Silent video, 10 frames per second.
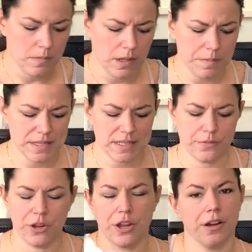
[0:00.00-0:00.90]
Well, this is
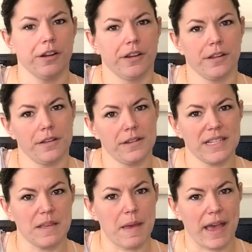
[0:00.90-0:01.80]
for your
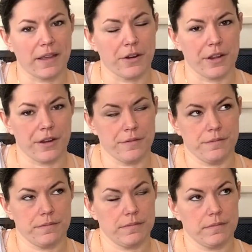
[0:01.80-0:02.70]
tea bag or your,
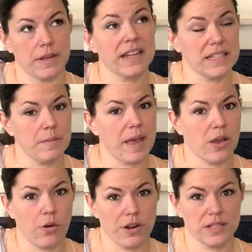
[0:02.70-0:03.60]
your tea
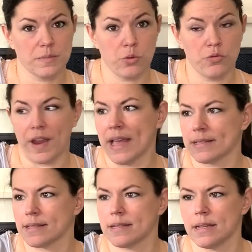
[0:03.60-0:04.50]
bag or a spoon
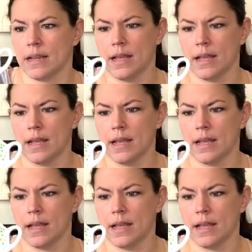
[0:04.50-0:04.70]
rest.